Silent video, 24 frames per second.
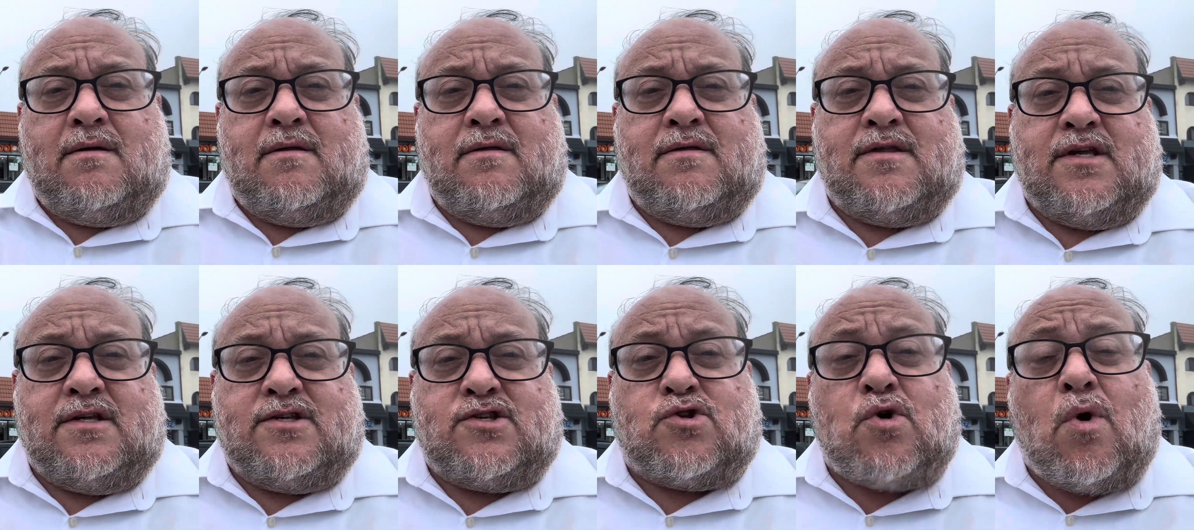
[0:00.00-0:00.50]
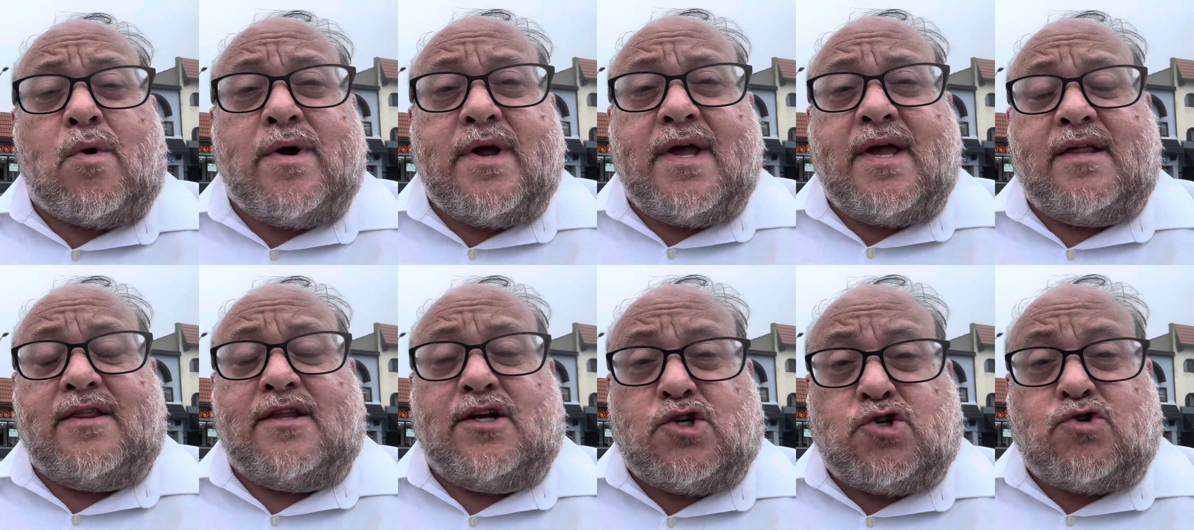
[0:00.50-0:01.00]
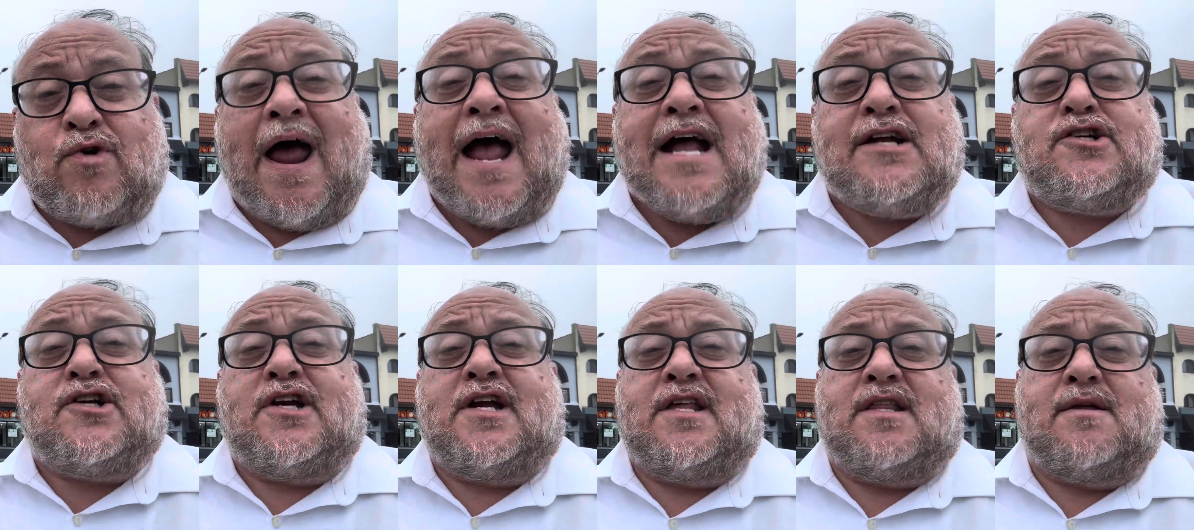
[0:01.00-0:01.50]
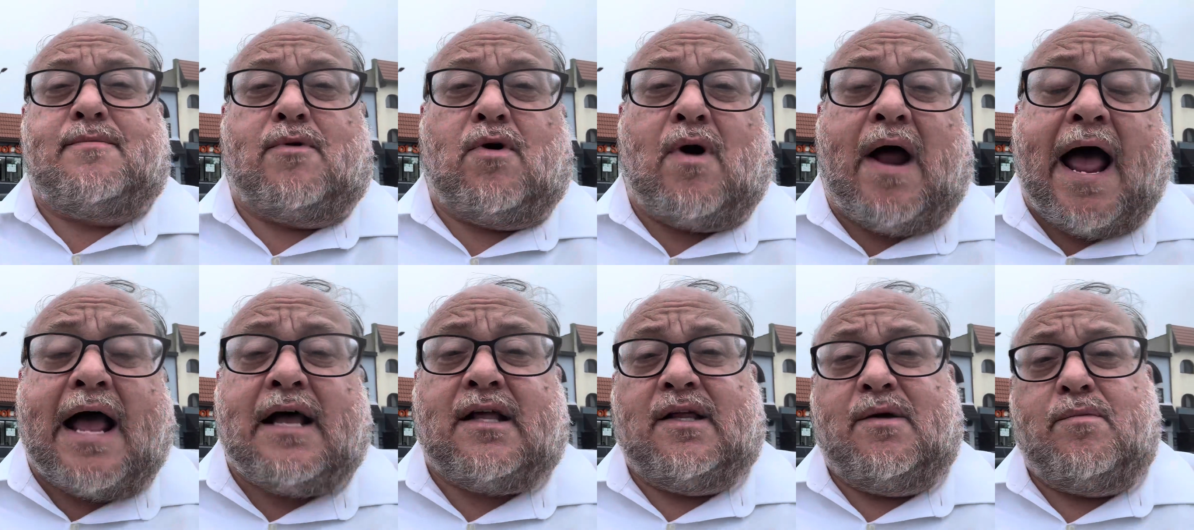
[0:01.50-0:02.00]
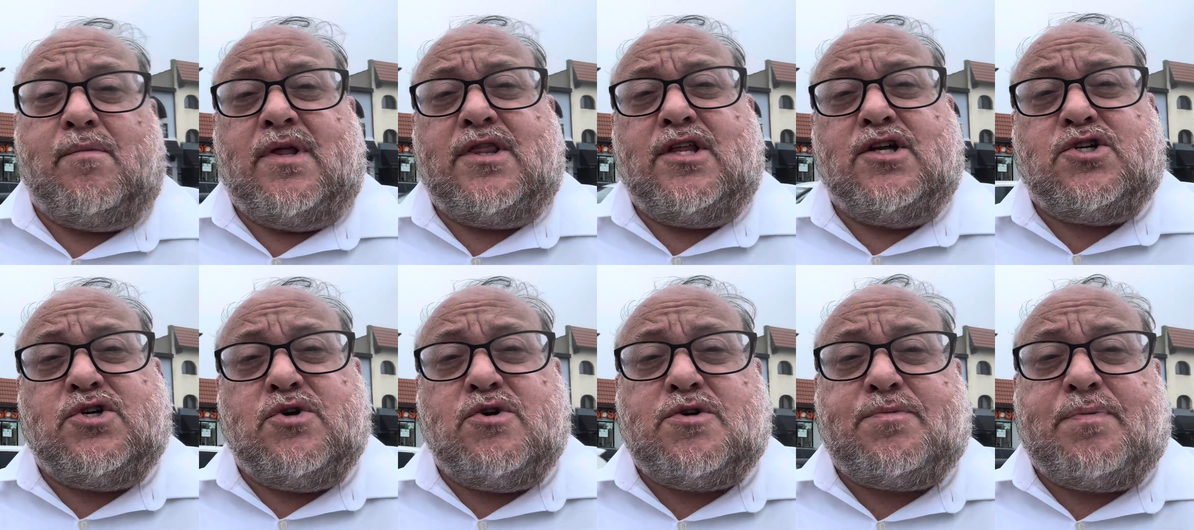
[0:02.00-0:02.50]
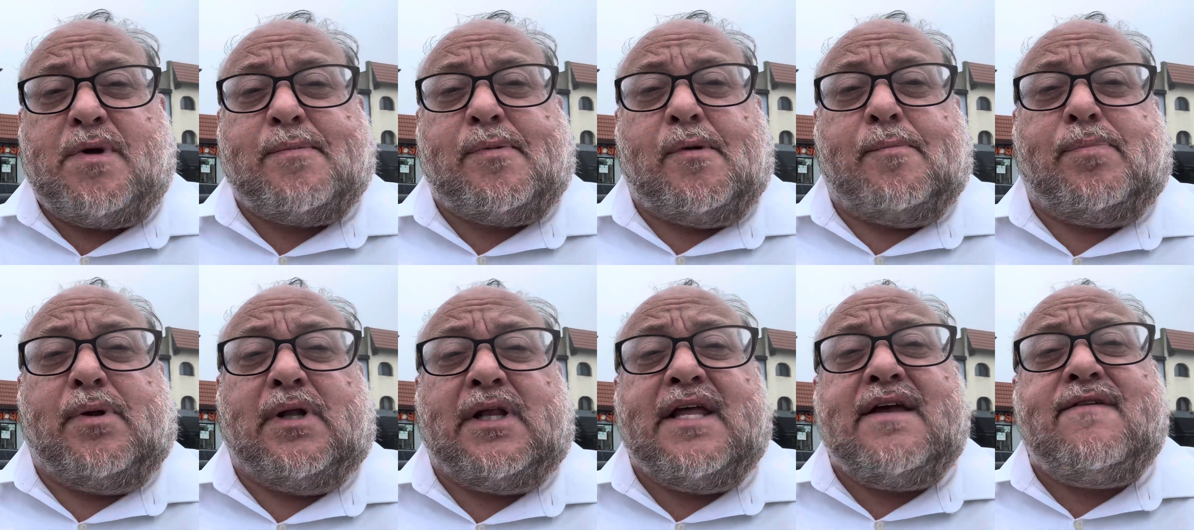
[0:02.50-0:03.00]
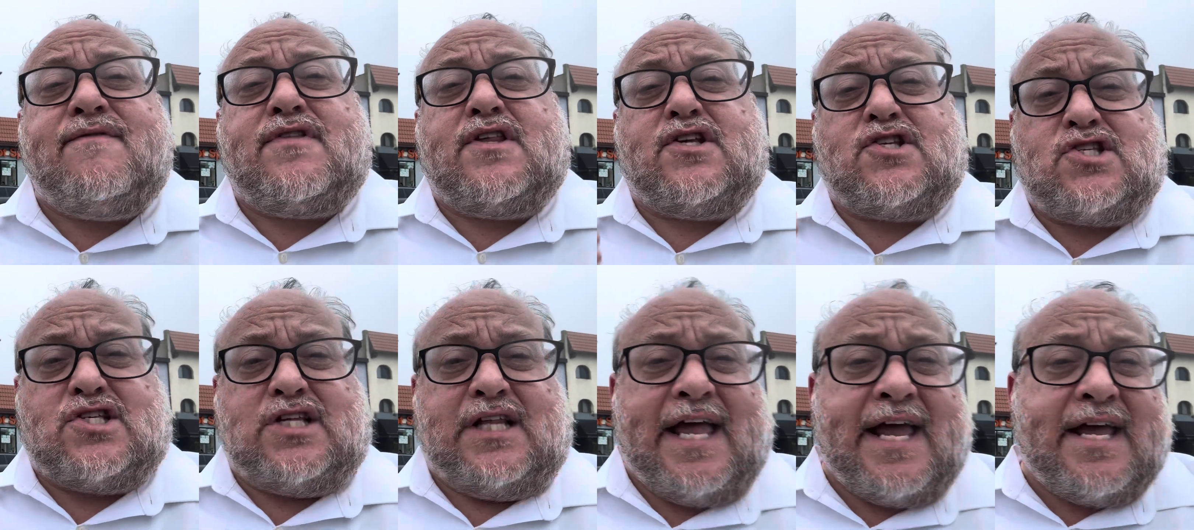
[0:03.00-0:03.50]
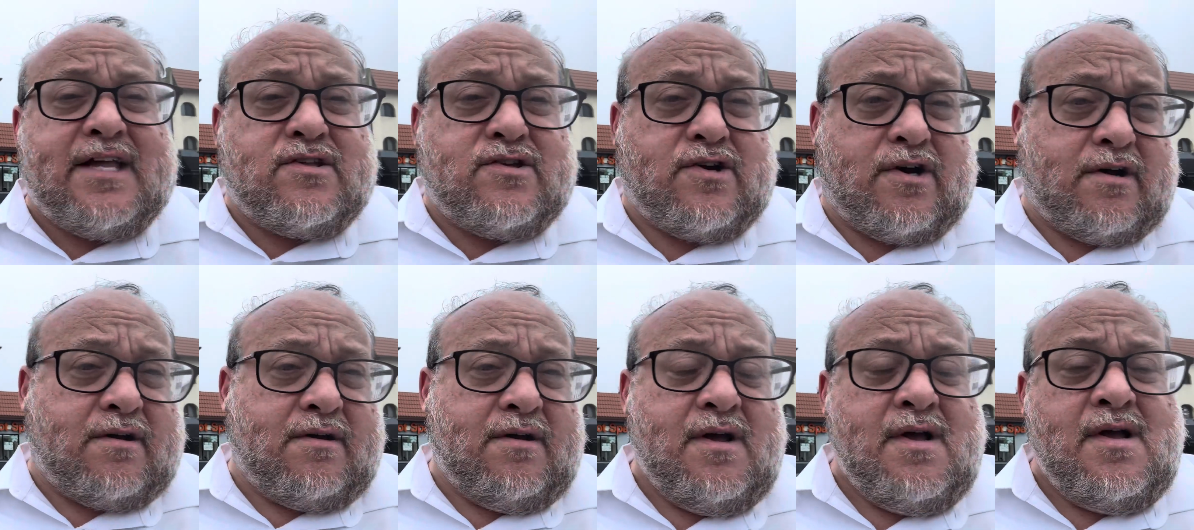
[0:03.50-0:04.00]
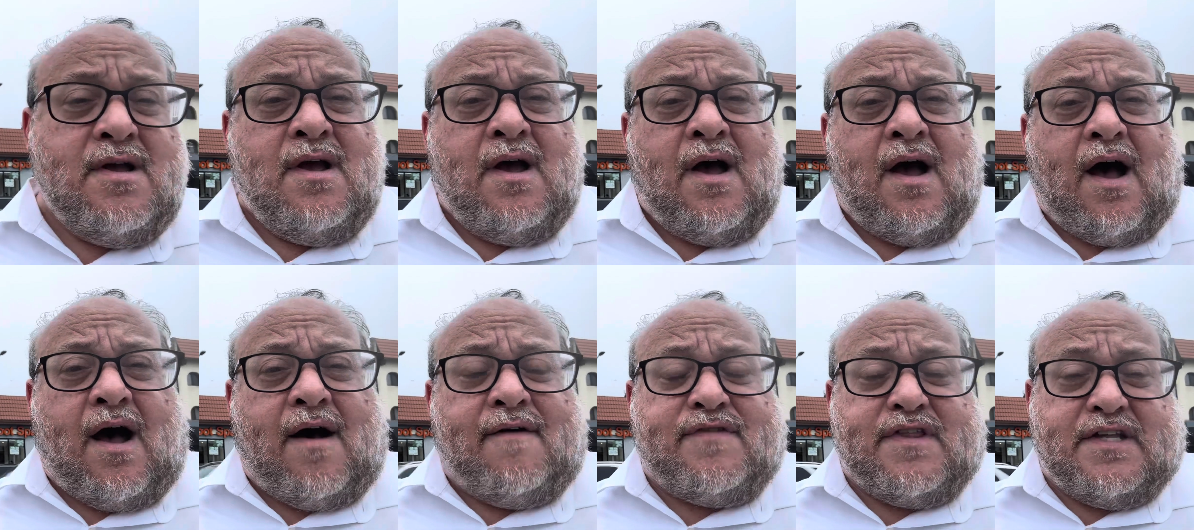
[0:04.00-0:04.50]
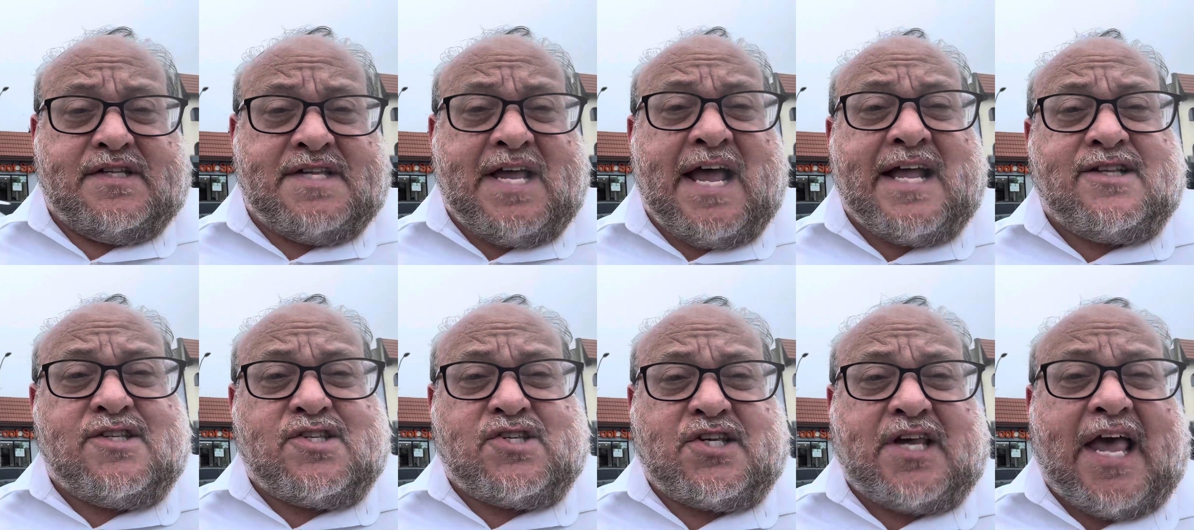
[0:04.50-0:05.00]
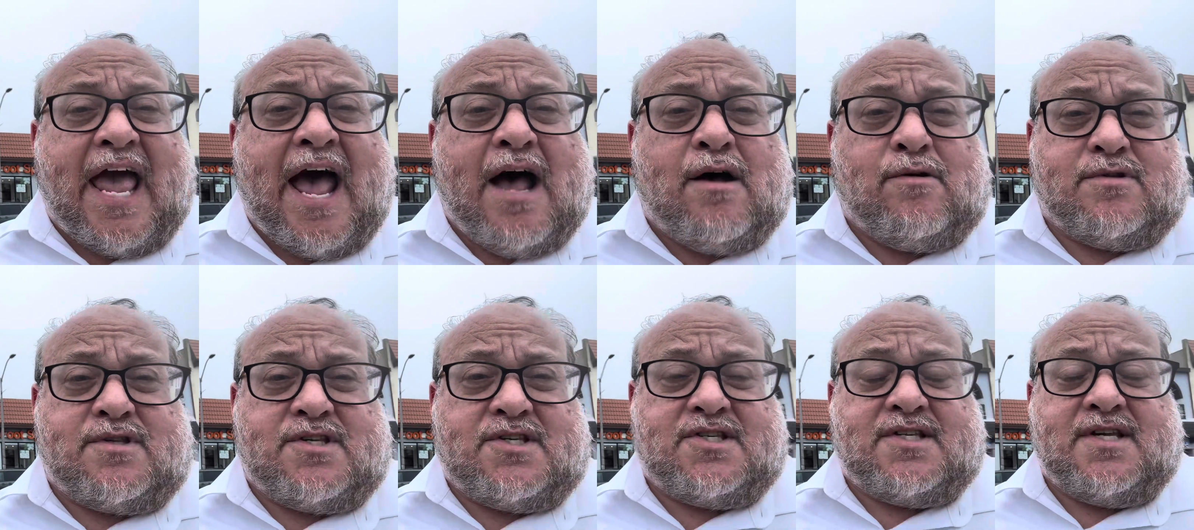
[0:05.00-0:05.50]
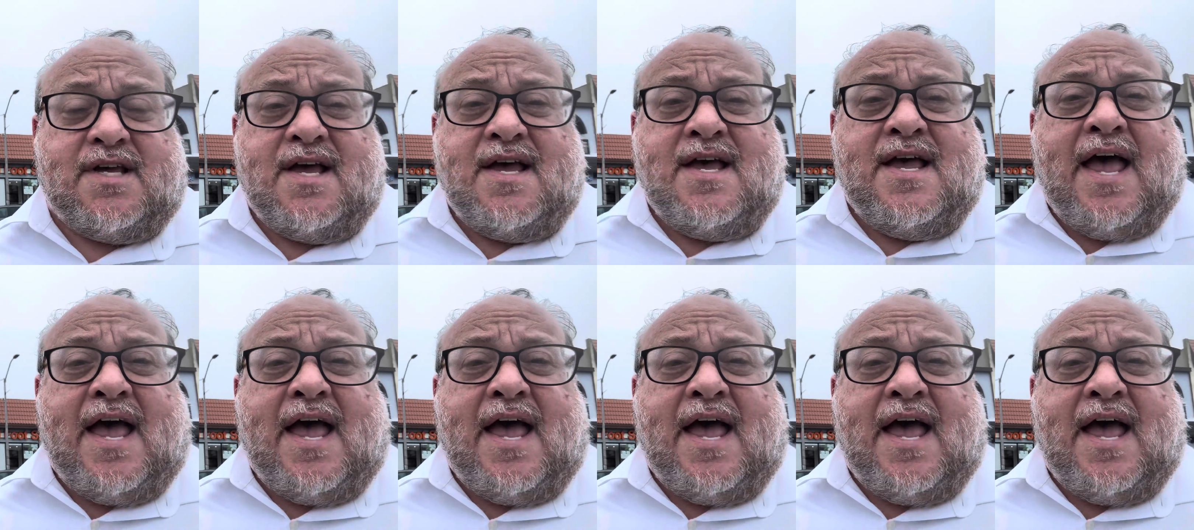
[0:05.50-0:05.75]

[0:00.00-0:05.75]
The story and the tragedy of the Meraglim, when the Jewish people believed the slander of the 10 scouts,